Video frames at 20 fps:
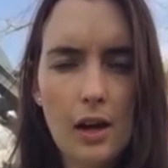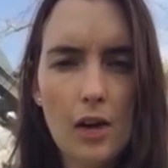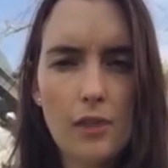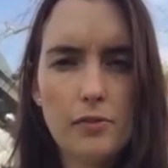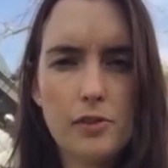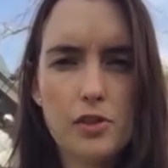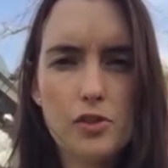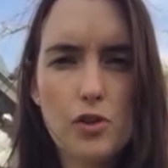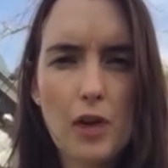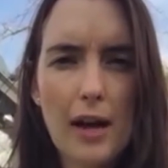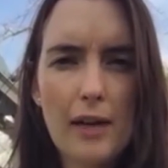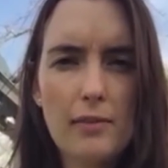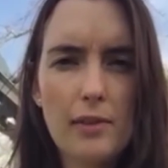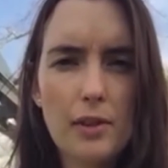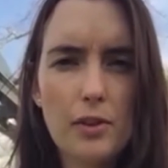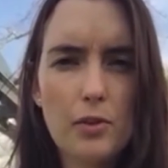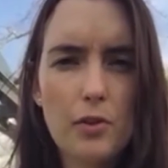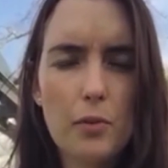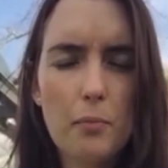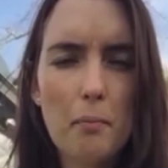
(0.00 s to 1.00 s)
After
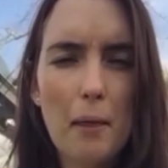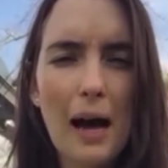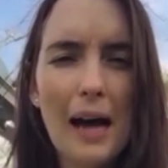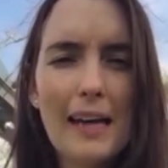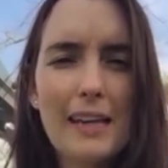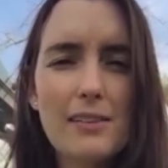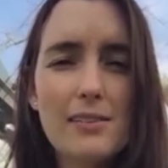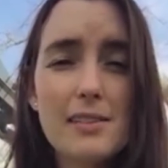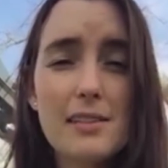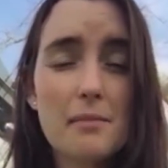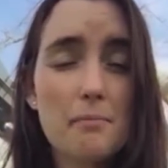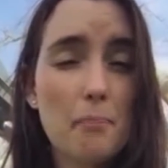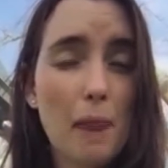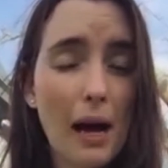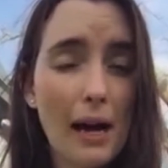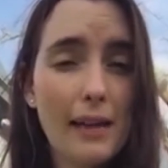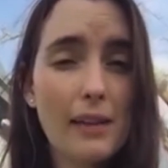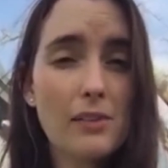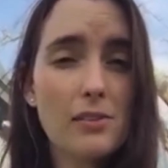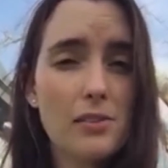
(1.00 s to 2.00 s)
driving through miles and
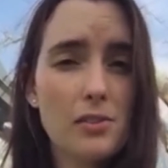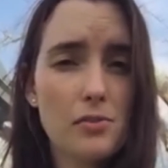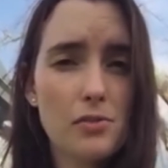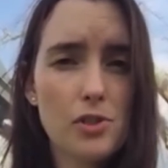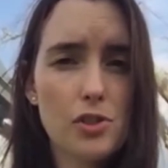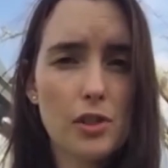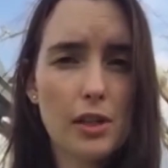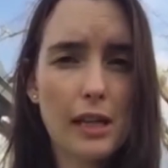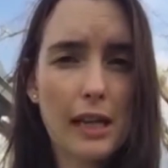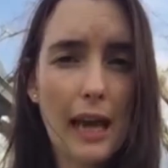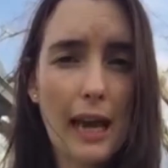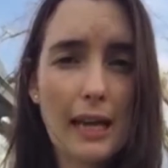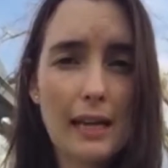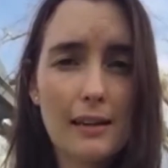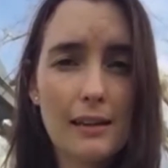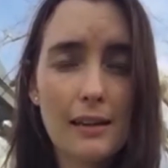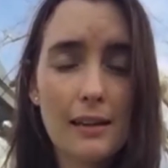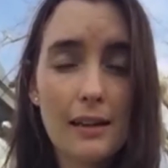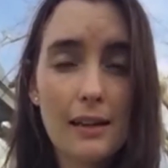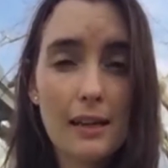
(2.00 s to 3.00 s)
miles of
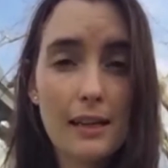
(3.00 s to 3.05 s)
sugarcane,